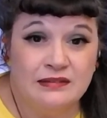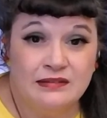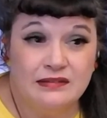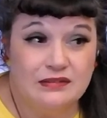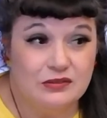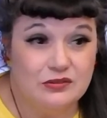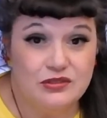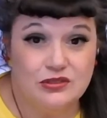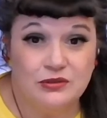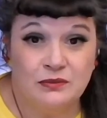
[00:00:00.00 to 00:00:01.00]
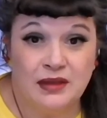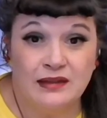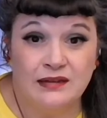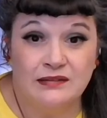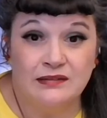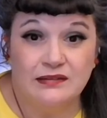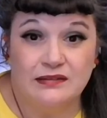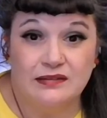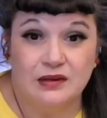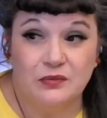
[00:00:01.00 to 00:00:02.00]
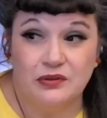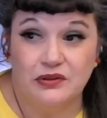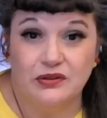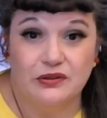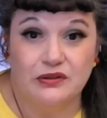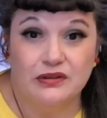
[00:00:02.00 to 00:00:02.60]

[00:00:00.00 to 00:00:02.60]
those 2 men that were her